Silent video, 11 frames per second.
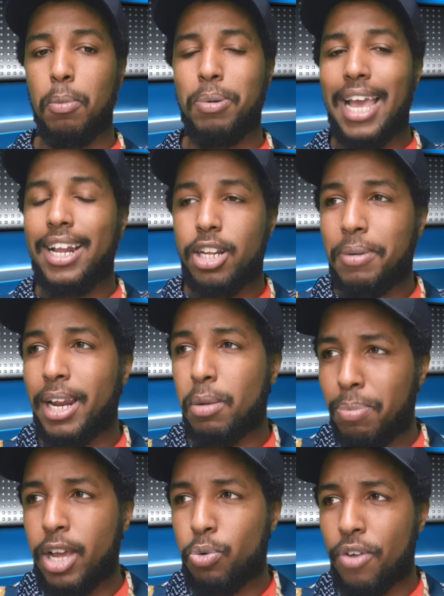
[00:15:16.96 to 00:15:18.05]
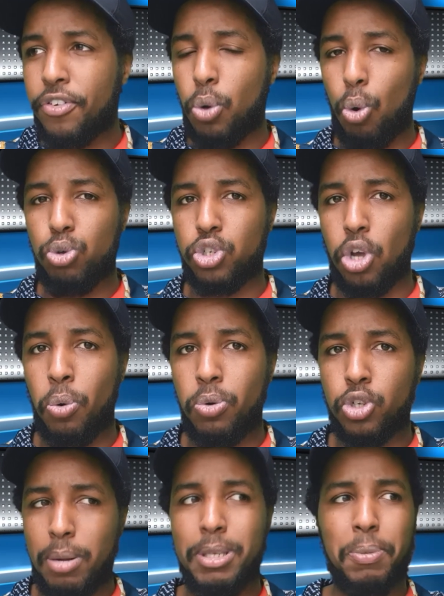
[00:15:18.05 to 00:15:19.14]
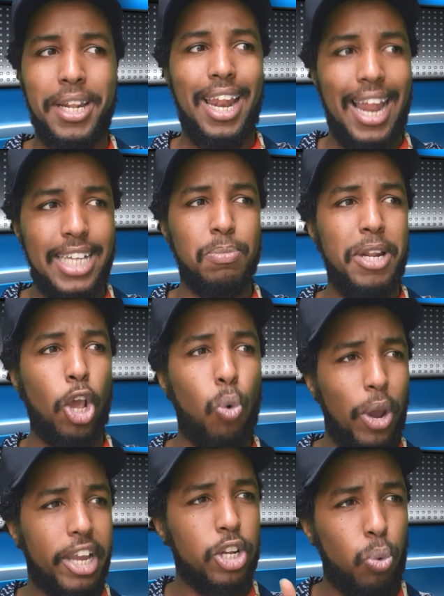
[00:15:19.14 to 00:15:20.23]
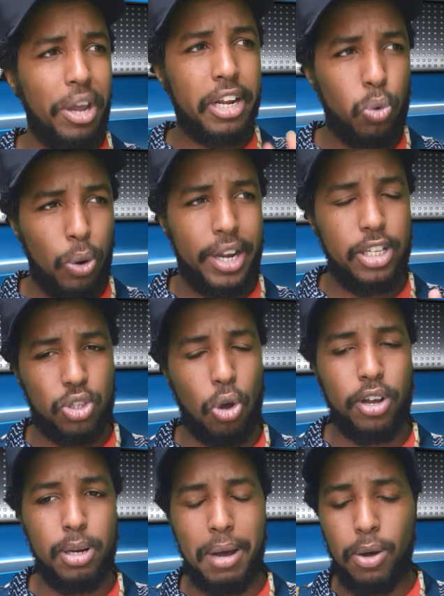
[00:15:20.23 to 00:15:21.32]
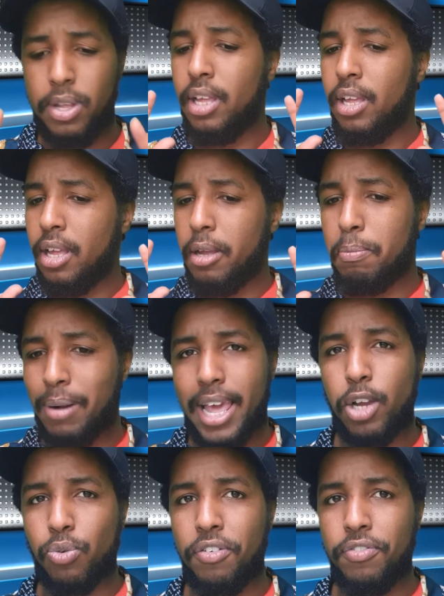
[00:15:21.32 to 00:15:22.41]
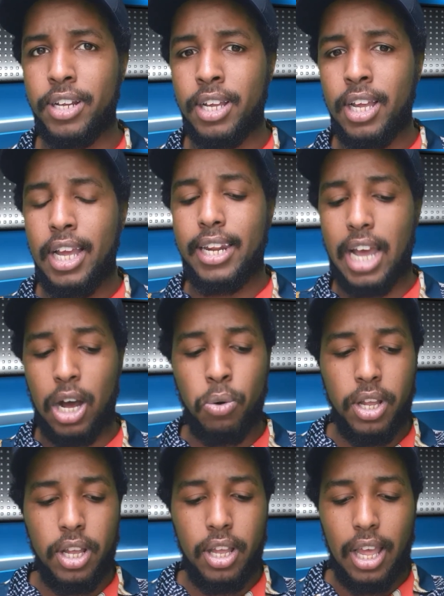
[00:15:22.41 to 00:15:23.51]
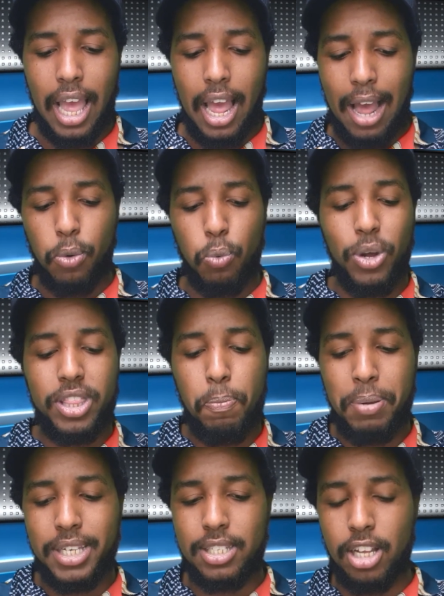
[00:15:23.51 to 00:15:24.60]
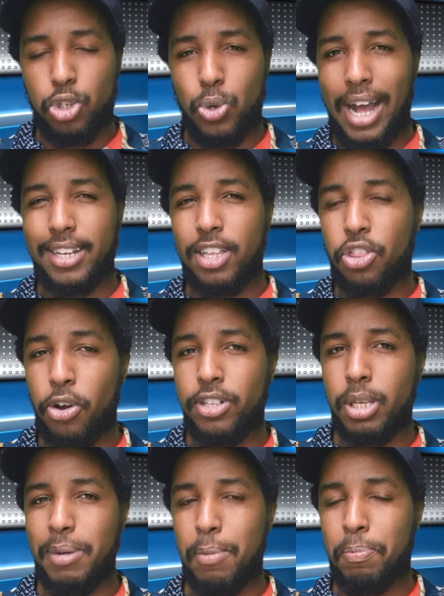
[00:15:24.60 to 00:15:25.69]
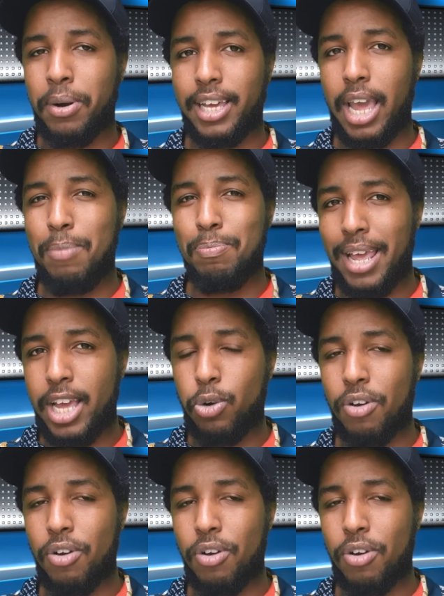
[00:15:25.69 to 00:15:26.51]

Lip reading: But they ended up getting Blake Griffin also. So let me spend the last minute quickly talking about Blake Griffin. Now, with the Pistons, you had a 30-minute per game. Blake